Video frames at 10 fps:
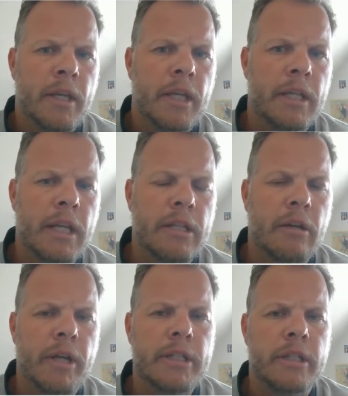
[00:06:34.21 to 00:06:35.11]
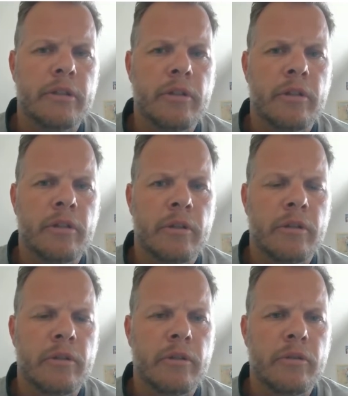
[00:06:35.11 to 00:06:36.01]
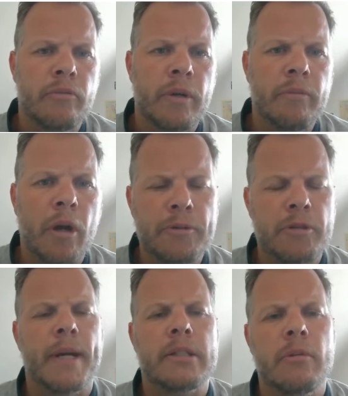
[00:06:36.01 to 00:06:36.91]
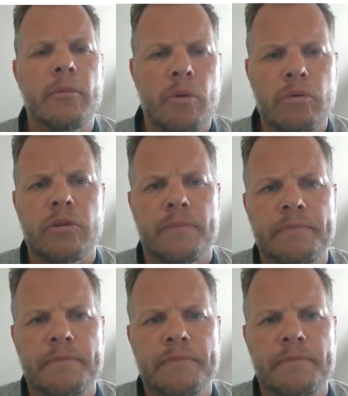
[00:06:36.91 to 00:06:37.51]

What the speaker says: in that direction when we optimize our molds.